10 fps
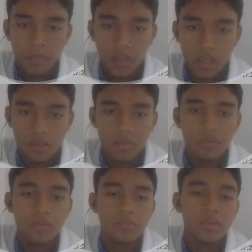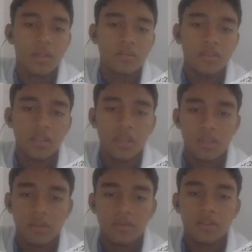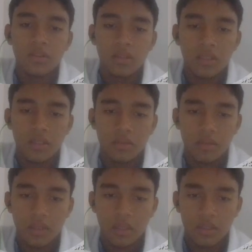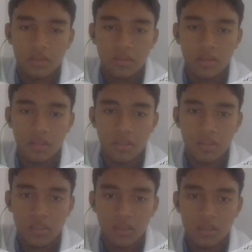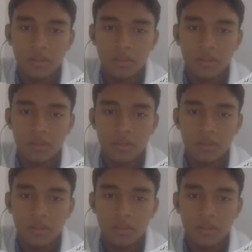And the minimum SDK level here is the